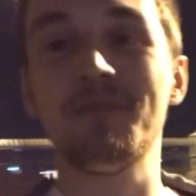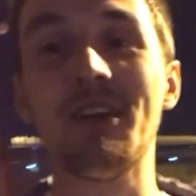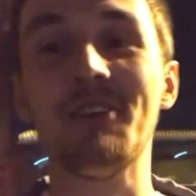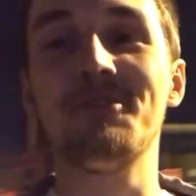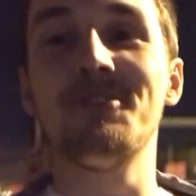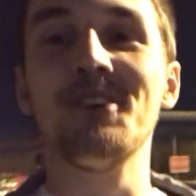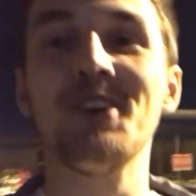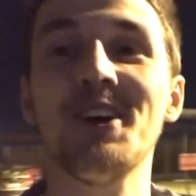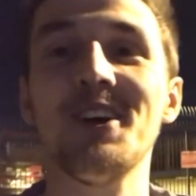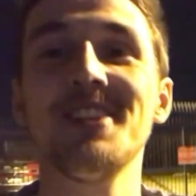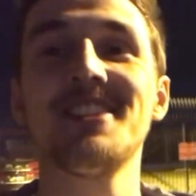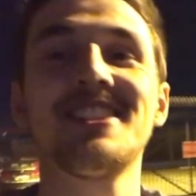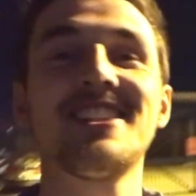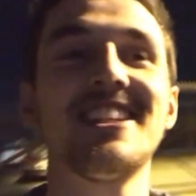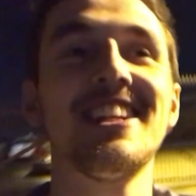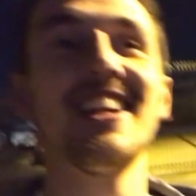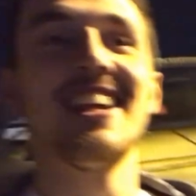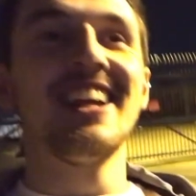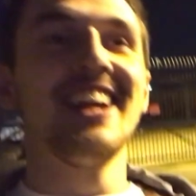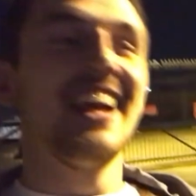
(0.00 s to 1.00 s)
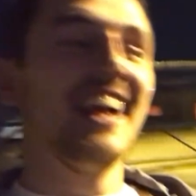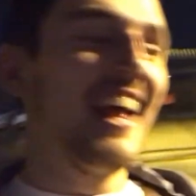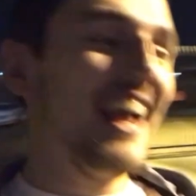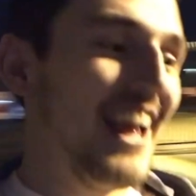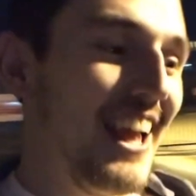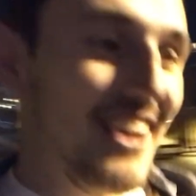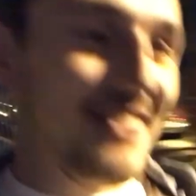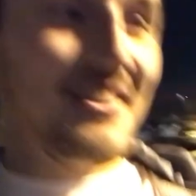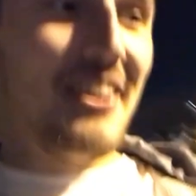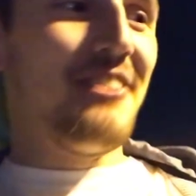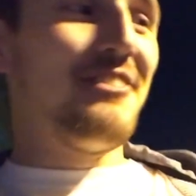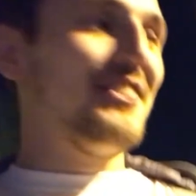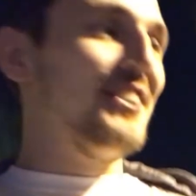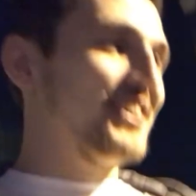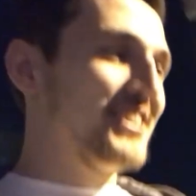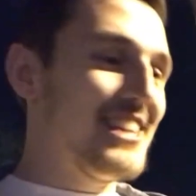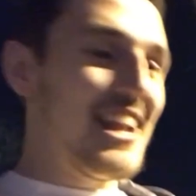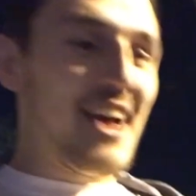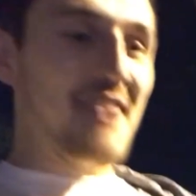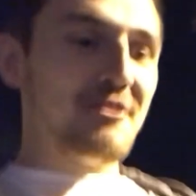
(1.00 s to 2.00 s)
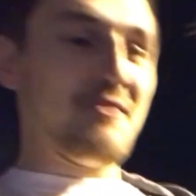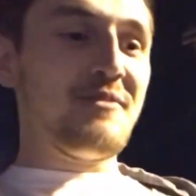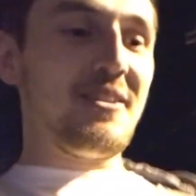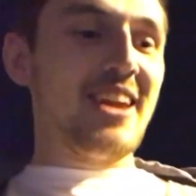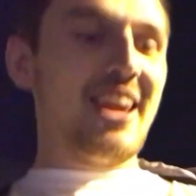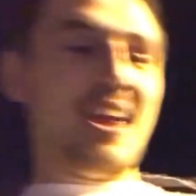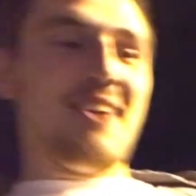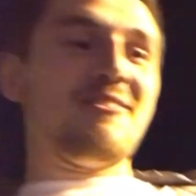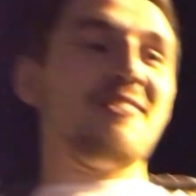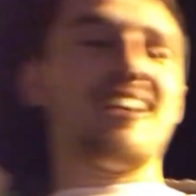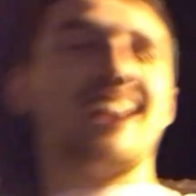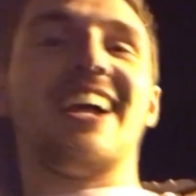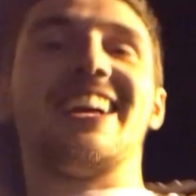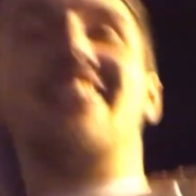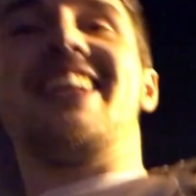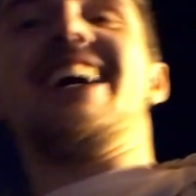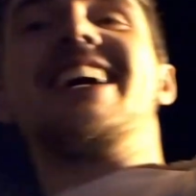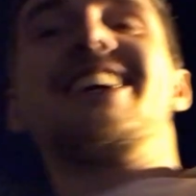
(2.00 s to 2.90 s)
like my first ever meeting where I